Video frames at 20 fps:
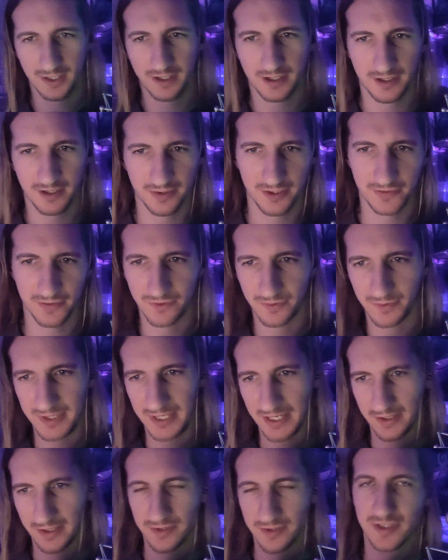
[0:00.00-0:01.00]
on this from
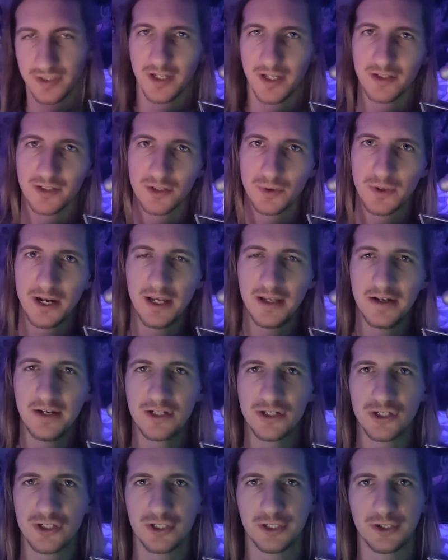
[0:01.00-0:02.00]
the outset. So when I
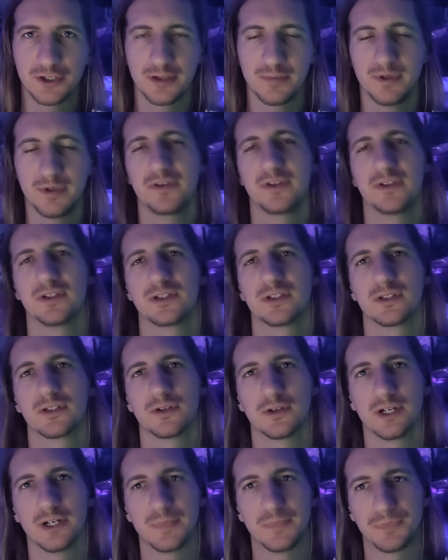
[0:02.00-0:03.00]
initially heard about this
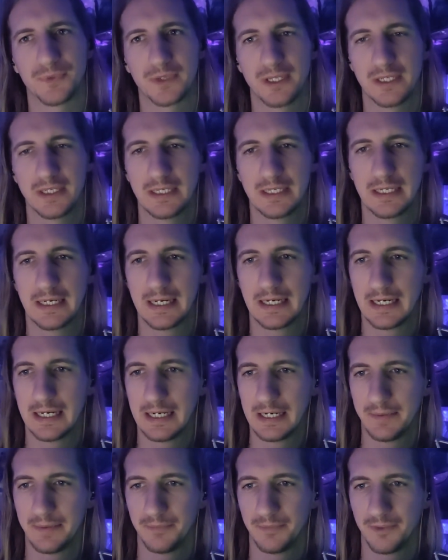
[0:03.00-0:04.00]
story,
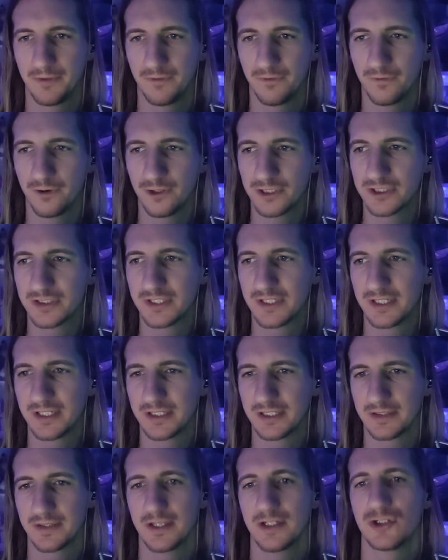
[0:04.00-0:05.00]
um, the first
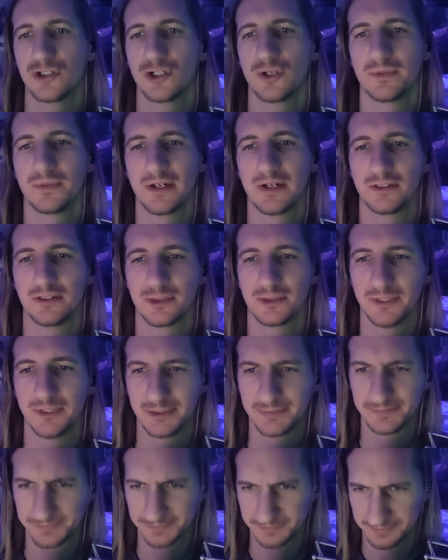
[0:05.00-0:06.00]
thing that jumped out to
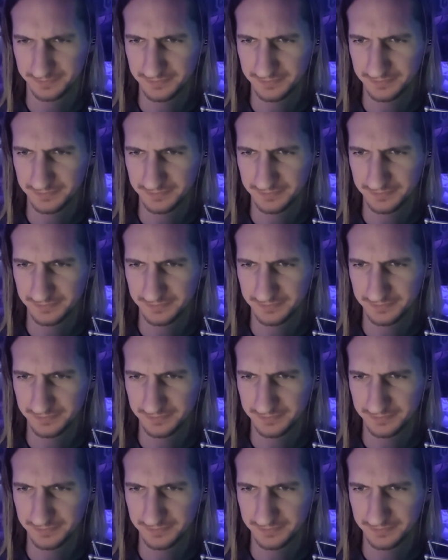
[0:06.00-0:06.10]
me